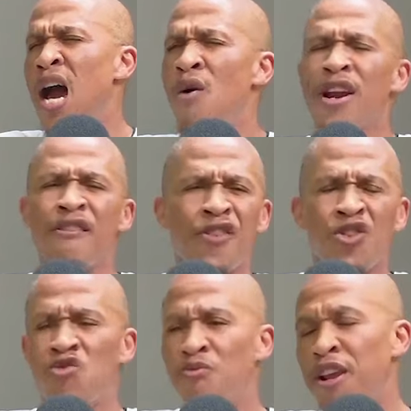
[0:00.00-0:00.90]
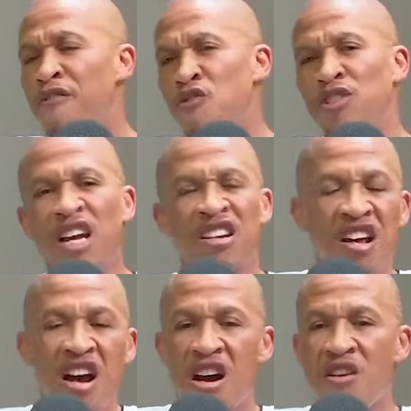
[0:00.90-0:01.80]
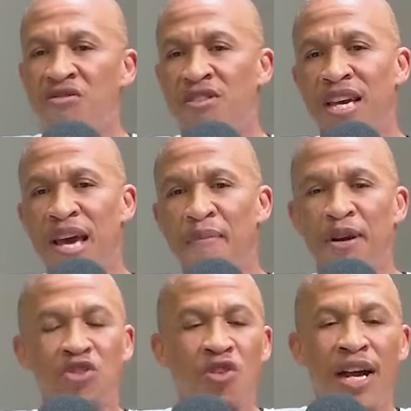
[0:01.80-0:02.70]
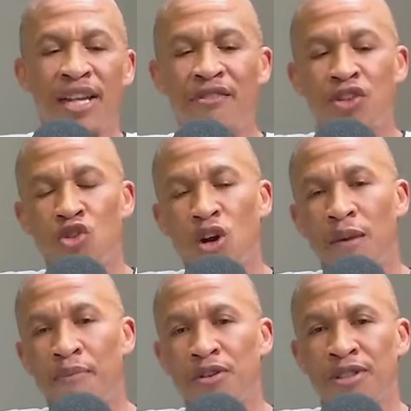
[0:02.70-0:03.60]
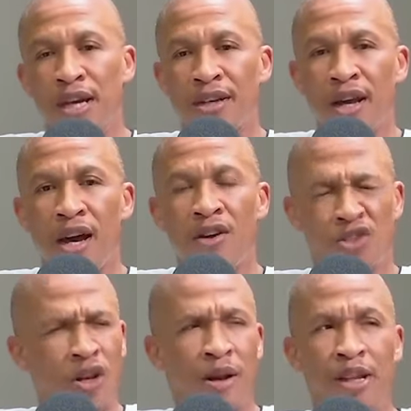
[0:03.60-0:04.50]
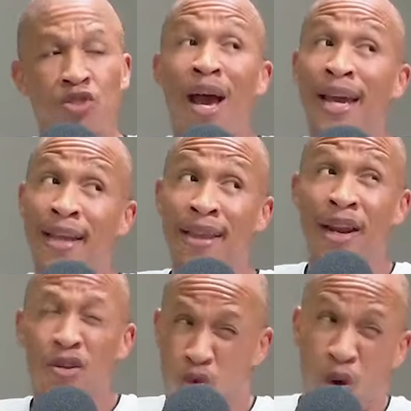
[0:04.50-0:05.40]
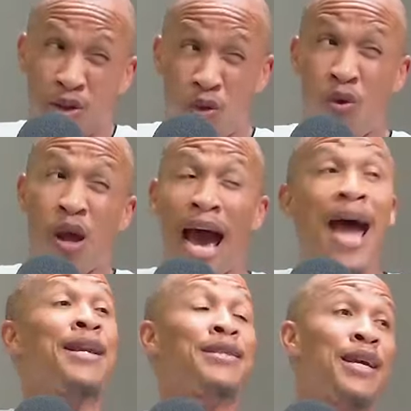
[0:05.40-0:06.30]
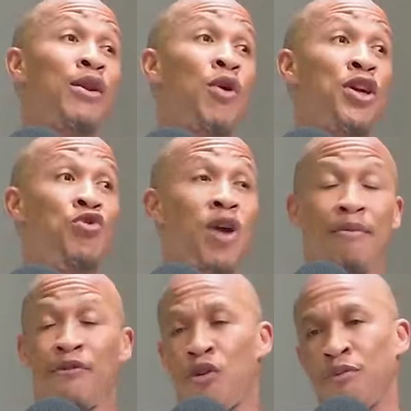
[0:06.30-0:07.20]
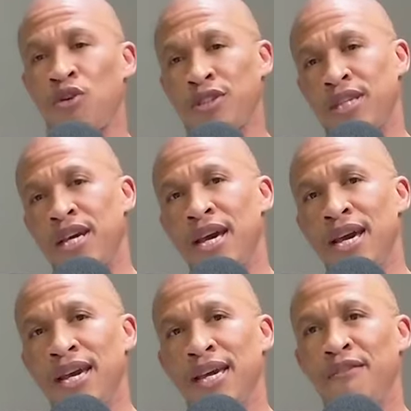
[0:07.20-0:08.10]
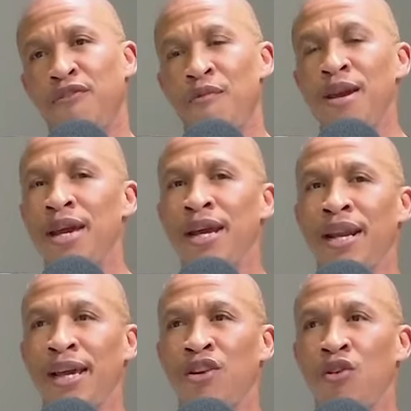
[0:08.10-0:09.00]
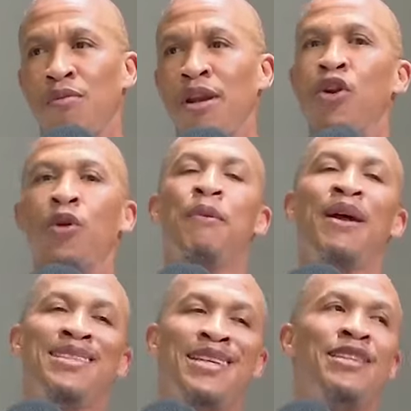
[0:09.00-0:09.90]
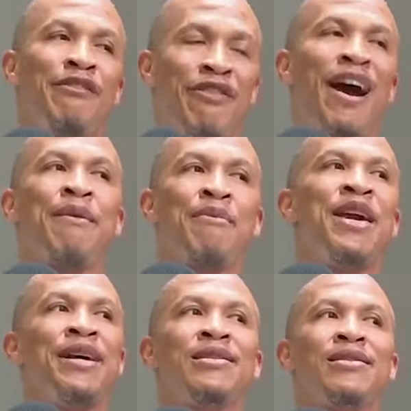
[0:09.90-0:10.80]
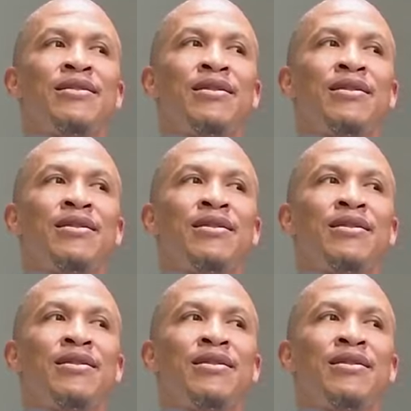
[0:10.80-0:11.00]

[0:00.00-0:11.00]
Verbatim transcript: when I played, you played for Sundowns, yeah, but yeah. you hardly even talk about Sundowns. You know what I mean? So I yeah, get that. what I understand where you coming from because for me and like you know a lot of people identify me as